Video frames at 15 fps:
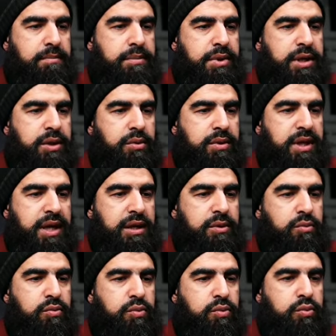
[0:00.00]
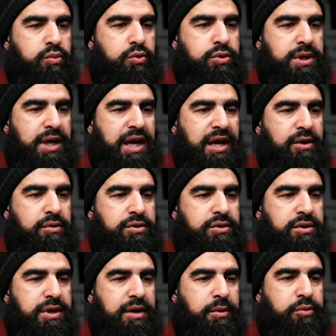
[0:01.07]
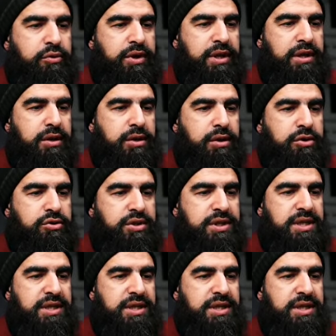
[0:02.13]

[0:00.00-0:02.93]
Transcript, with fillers: but they would also operate the lottery